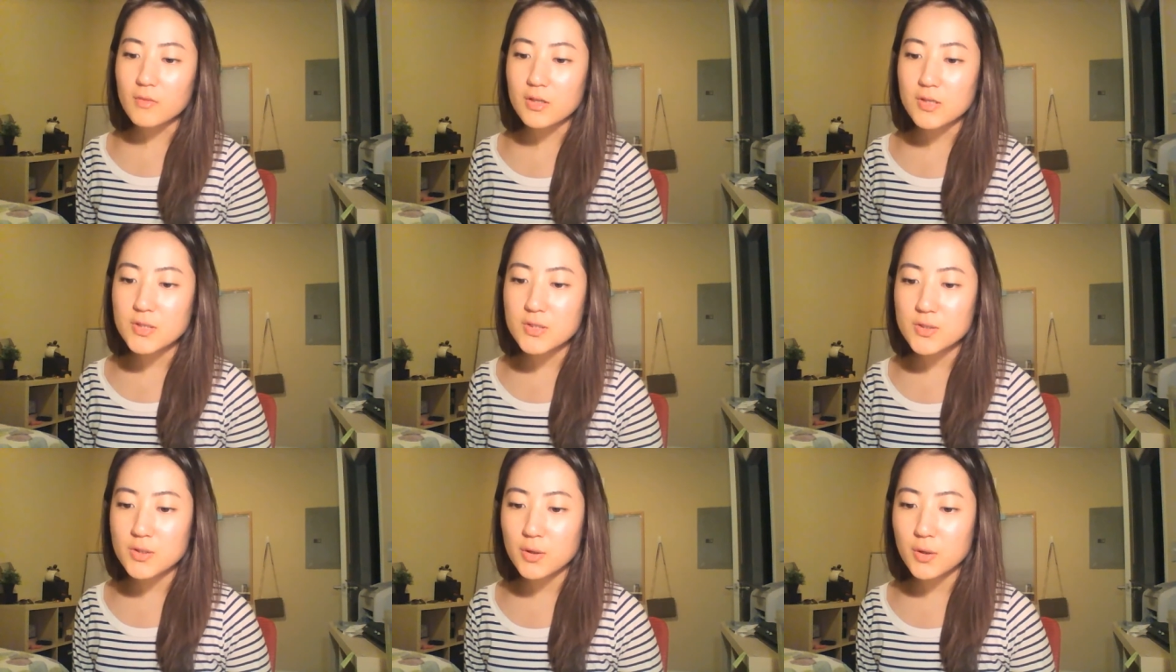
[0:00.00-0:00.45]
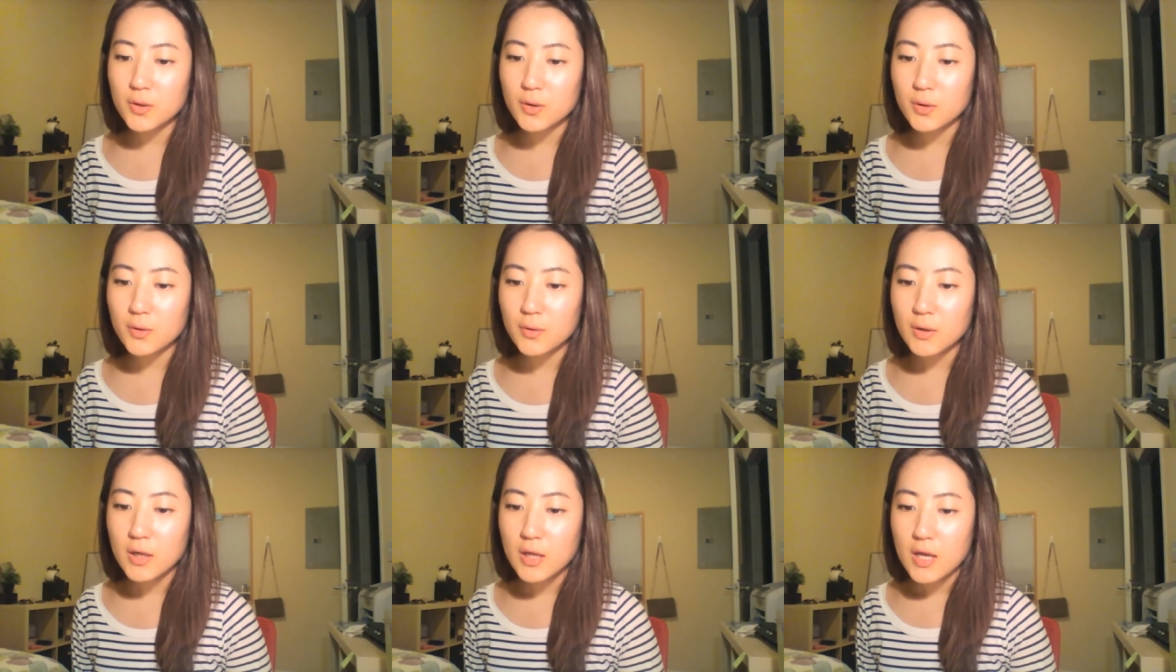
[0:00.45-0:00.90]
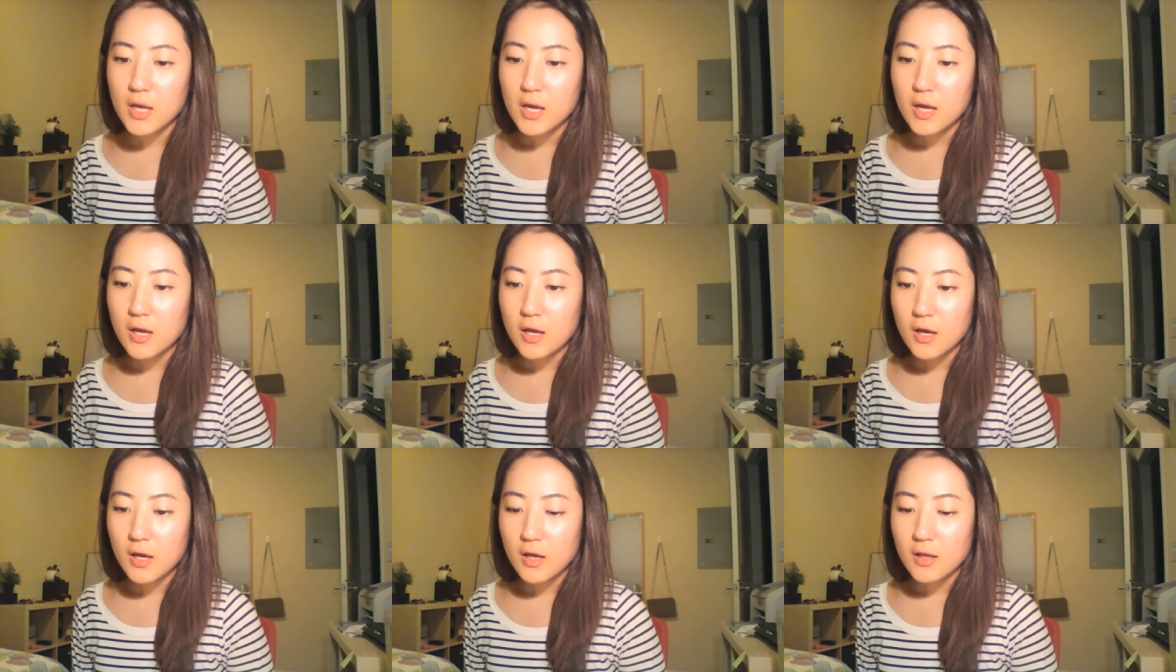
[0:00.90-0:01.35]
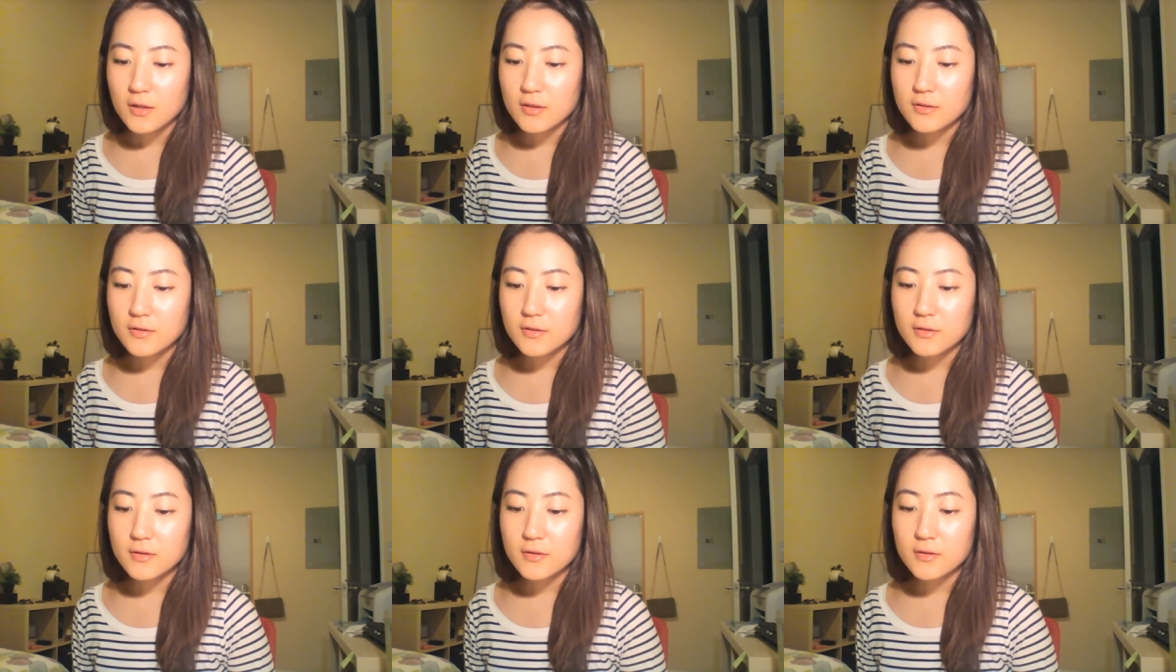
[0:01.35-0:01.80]
So
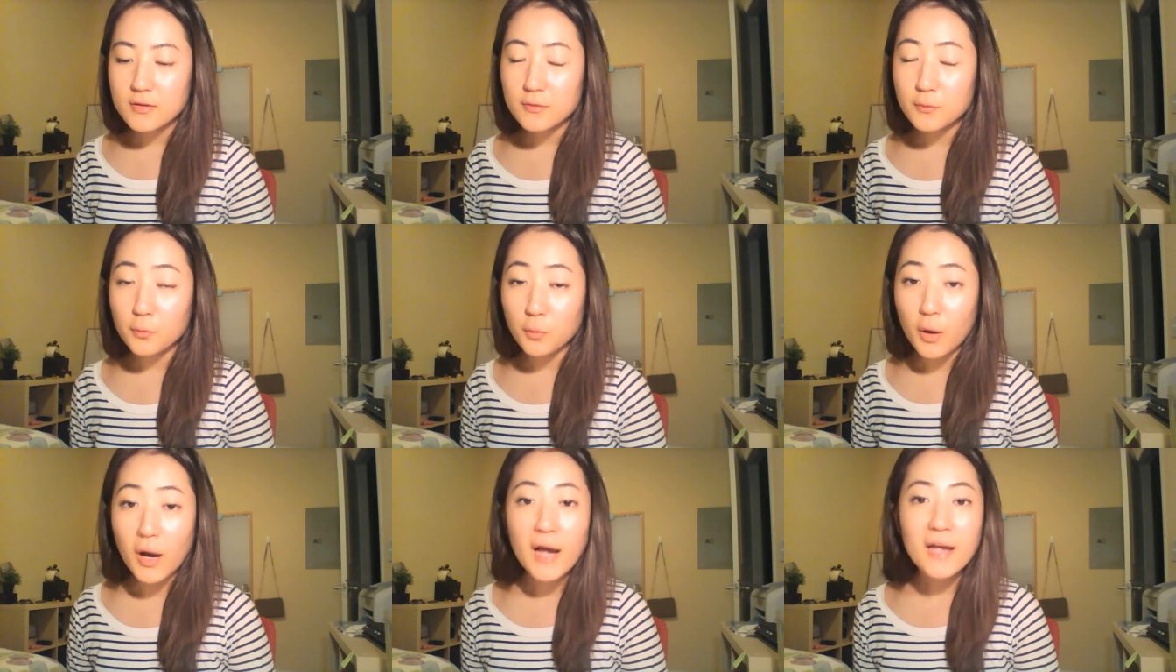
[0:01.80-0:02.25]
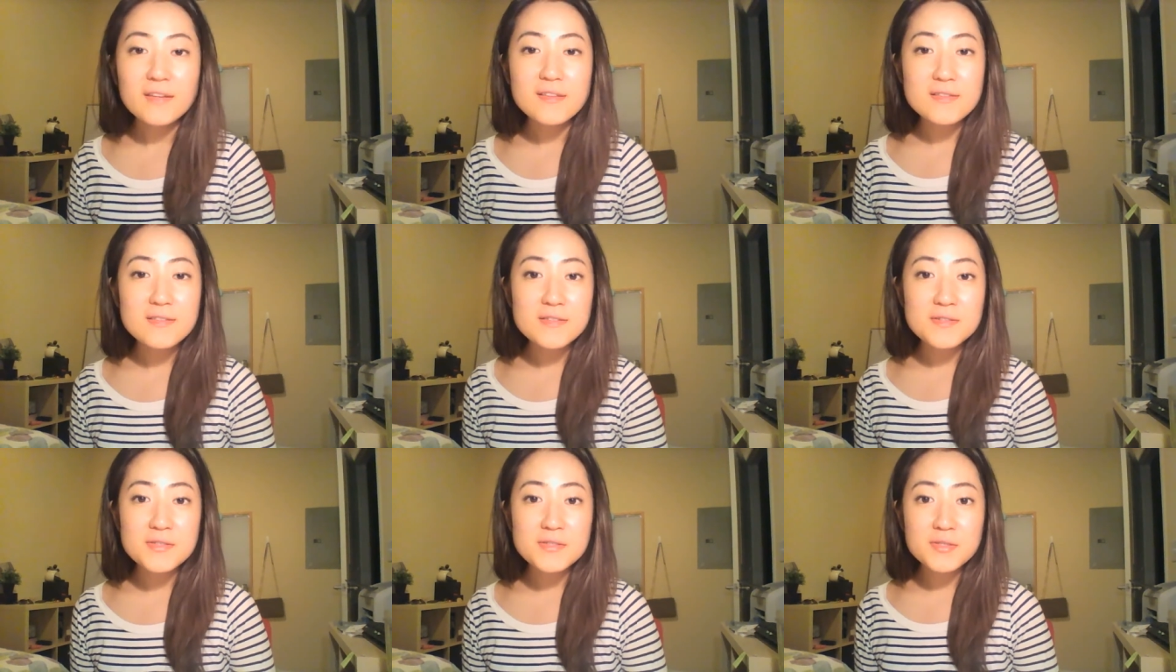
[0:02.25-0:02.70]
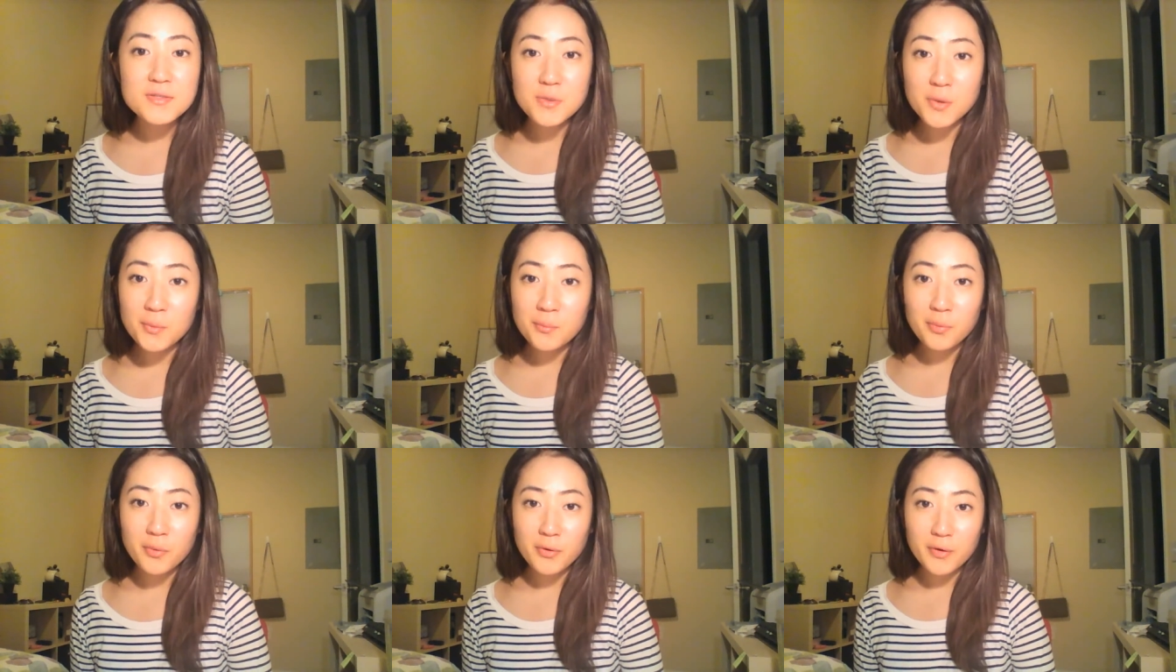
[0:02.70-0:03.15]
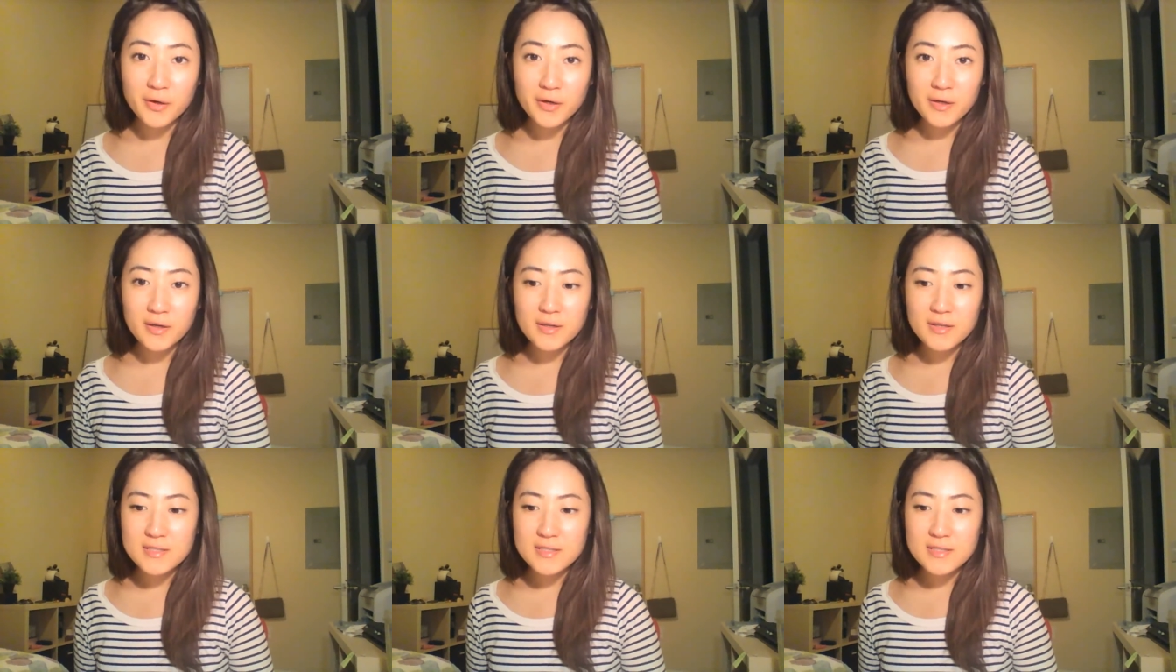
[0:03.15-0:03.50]
why this is so important